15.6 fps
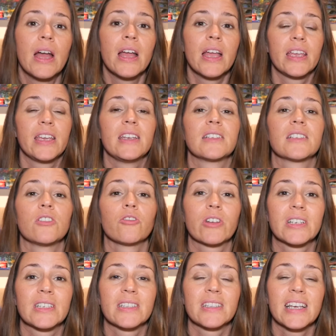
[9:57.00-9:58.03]
you need to
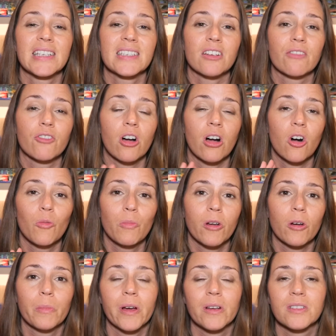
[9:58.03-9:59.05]
look into this. I've got a whole
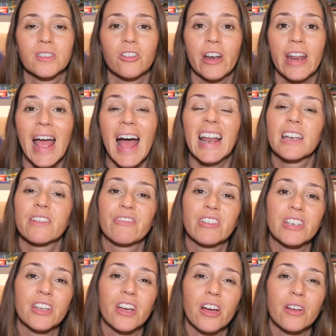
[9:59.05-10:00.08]
blog post on it and a
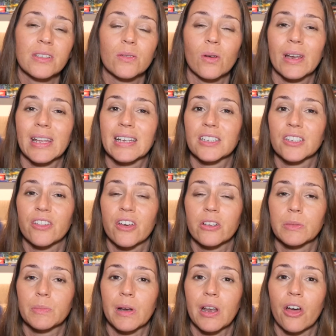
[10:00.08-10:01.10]
video, so I'll link to
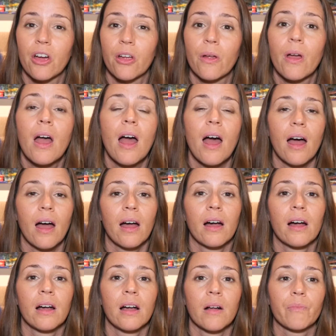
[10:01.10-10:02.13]
those below.
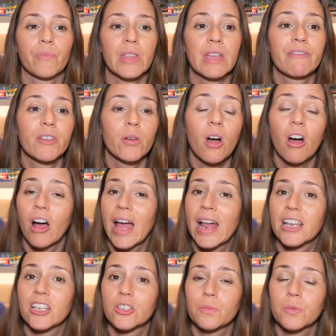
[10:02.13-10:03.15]
If you are
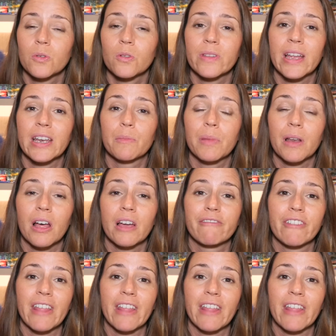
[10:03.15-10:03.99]
eligible, then apply for